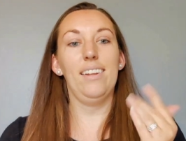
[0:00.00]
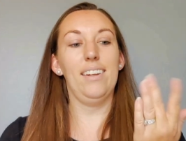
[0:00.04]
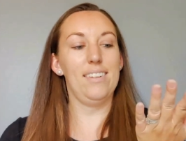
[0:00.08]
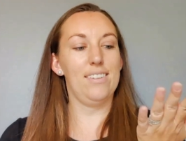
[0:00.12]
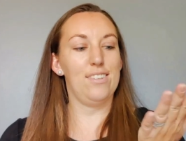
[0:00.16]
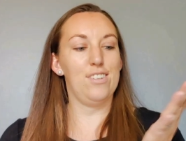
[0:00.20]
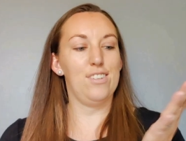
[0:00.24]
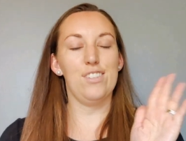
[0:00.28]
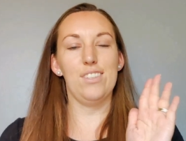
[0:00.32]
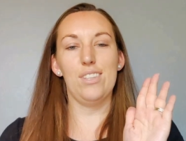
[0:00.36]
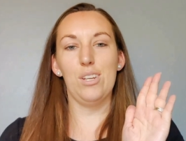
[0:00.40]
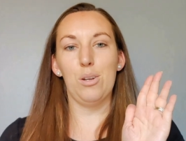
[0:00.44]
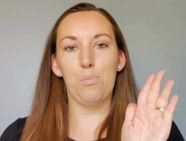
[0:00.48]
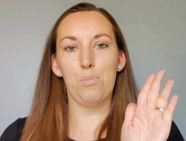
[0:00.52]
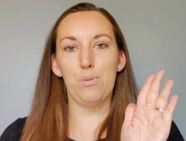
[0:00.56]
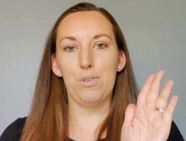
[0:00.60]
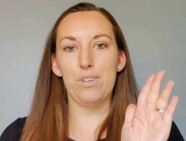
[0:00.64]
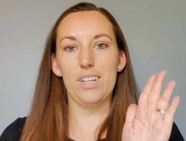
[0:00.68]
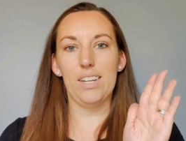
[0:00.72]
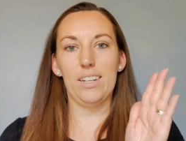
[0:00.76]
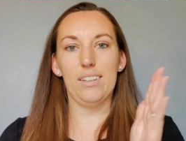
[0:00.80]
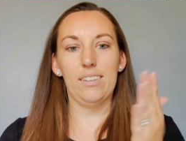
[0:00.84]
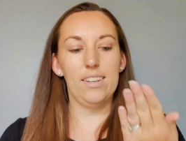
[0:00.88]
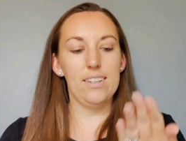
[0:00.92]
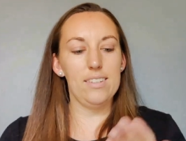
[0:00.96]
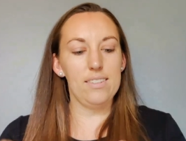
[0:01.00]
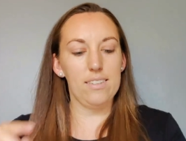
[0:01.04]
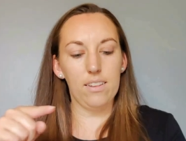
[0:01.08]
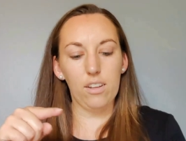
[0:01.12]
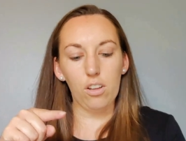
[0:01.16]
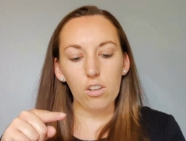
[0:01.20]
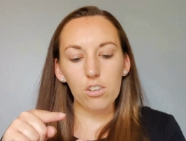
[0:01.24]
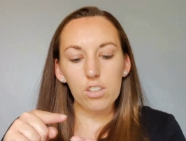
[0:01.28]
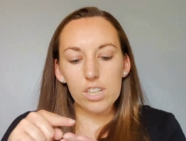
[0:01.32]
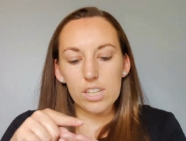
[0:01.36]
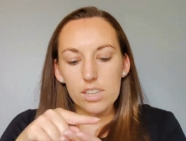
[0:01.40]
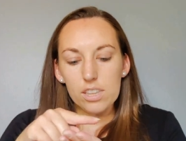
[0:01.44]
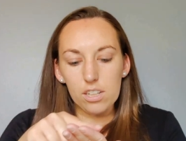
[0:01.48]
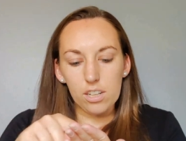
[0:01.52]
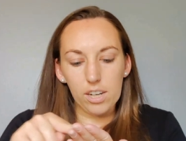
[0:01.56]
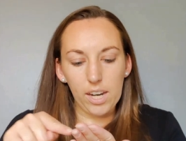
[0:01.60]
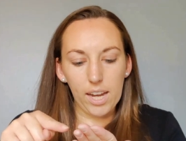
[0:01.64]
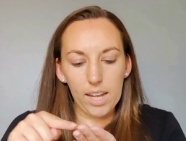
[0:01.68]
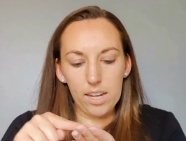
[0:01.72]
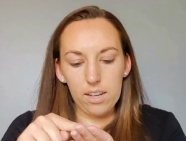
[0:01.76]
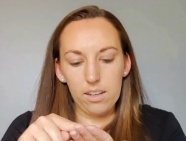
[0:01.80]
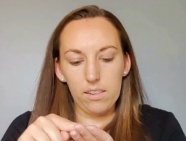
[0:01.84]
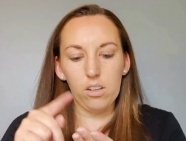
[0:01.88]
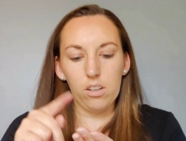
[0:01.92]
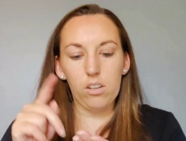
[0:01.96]
And it's just their pretend list. And they'll look at their
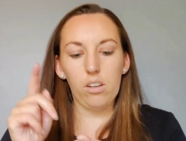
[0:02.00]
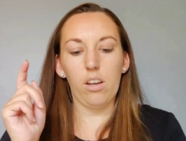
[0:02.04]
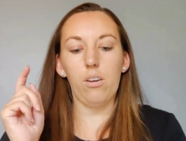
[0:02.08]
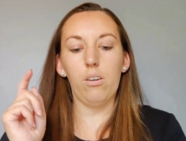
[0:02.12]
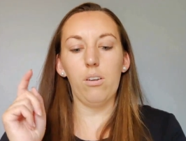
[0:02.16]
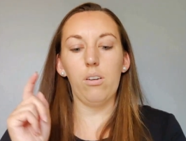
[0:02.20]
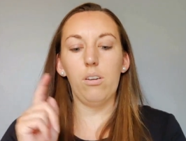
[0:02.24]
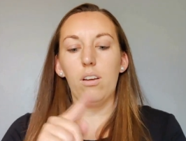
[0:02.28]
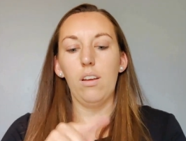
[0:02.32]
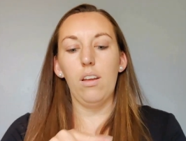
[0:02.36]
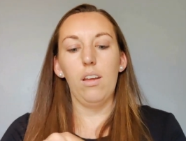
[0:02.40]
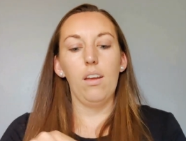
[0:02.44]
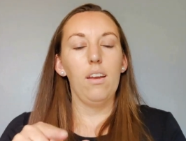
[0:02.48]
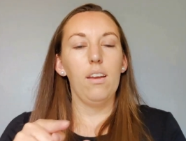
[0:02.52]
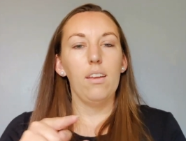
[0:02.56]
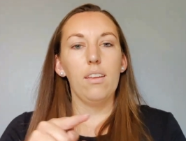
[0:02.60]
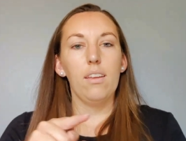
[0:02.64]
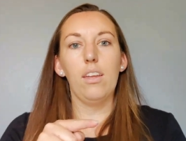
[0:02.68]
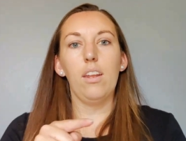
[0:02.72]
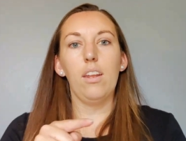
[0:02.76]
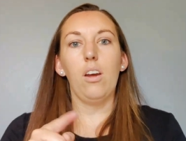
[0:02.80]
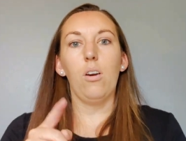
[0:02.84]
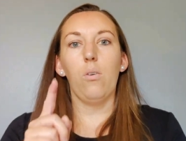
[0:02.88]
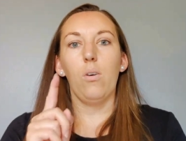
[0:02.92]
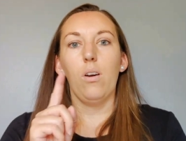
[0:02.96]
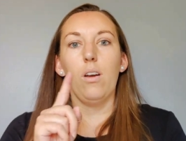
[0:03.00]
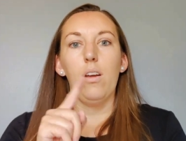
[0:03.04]
hand and they'll go, you